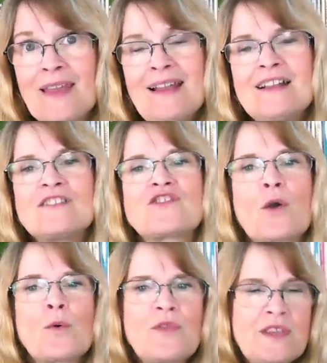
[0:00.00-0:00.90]
And so
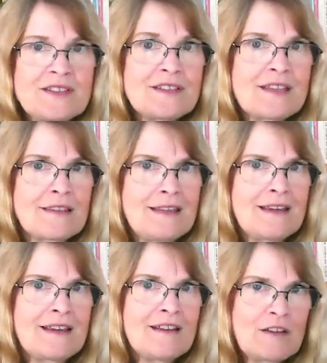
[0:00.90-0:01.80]
this is the
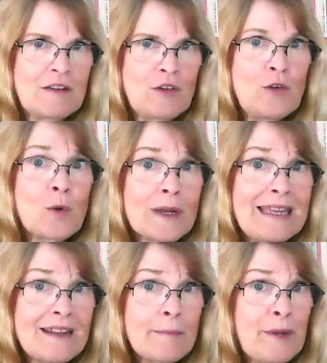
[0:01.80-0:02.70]
thing you're in
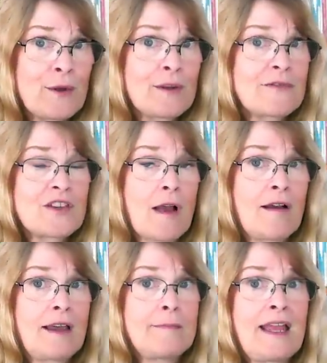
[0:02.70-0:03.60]
a period of
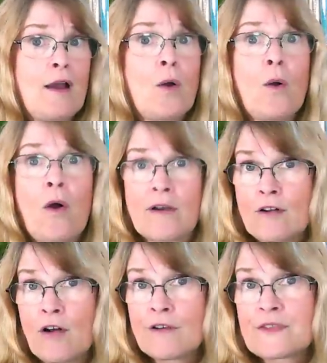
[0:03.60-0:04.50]
time now on and
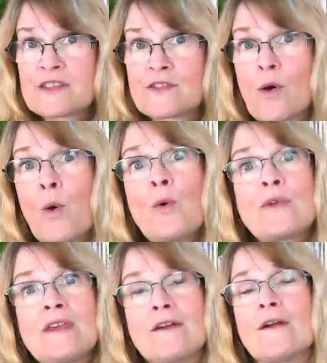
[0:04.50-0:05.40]
off this whole
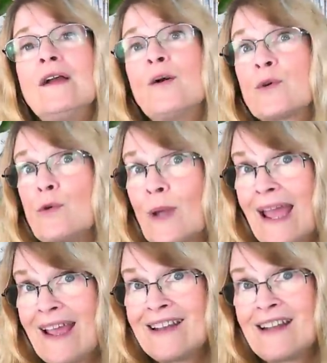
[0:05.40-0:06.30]
year where you
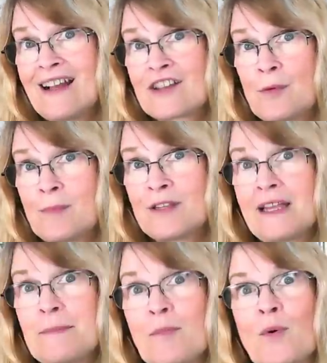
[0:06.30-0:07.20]
can accumulate
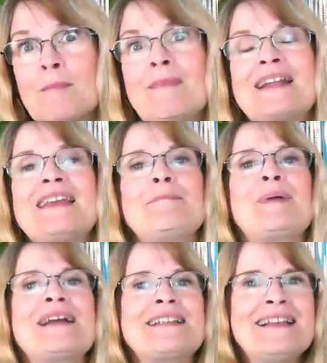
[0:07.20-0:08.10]
more money,
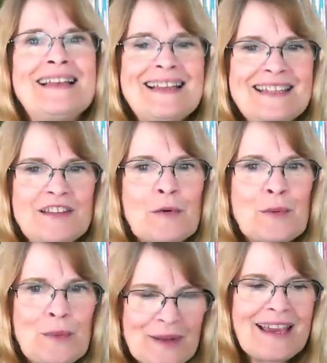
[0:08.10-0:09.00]
but you know,
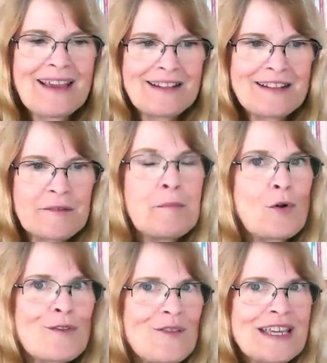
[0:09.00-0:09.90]
again, the
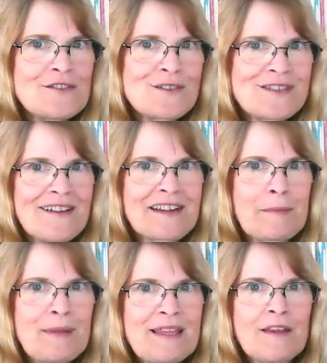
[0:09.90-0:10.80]
motivation's not going to
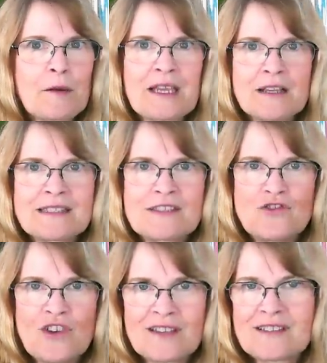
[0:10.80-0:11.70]
be there because it
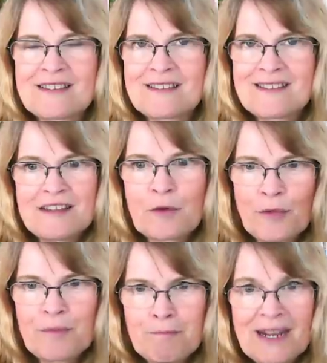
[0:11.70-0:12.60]
just you know,
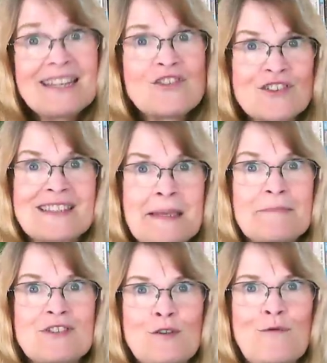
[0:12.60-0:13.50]
money just seems
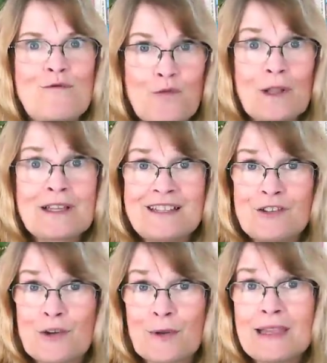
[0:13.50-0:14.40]
to fall into
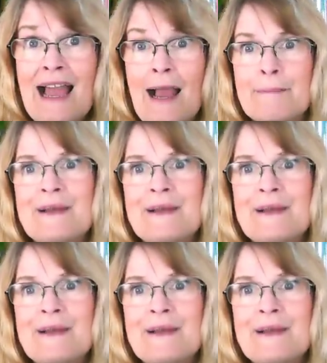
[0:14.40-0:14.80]
your lap.